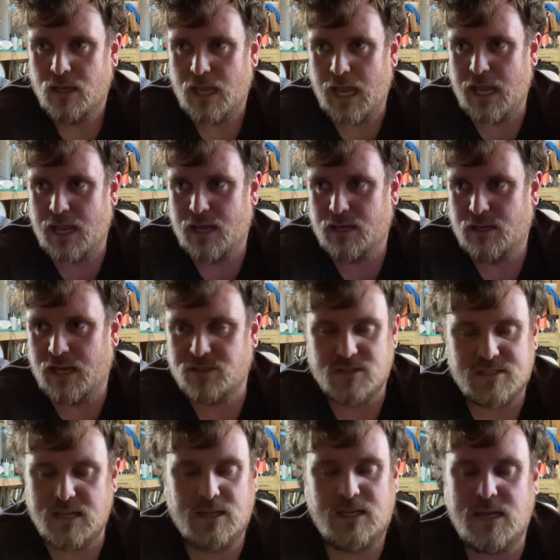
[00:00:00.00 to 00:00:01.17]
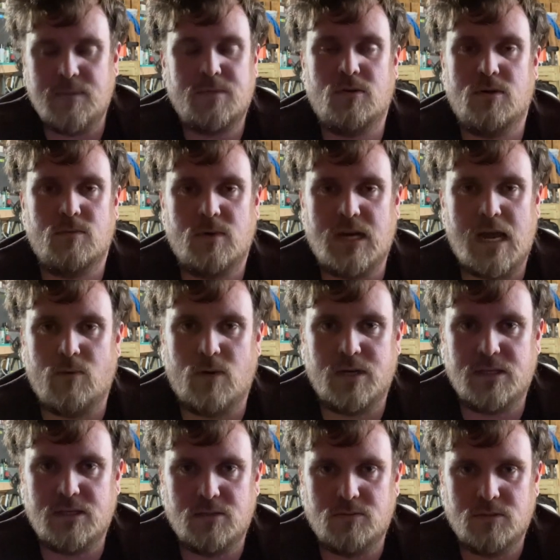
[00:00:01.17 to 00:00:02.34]
And I just need to keep doing what I want
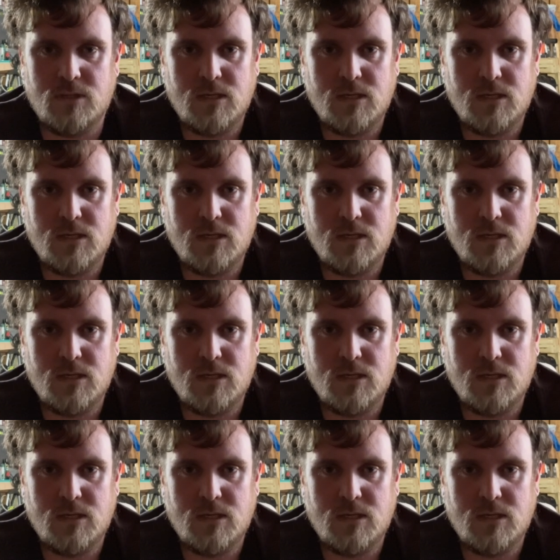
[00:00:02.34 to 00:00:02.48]
to do.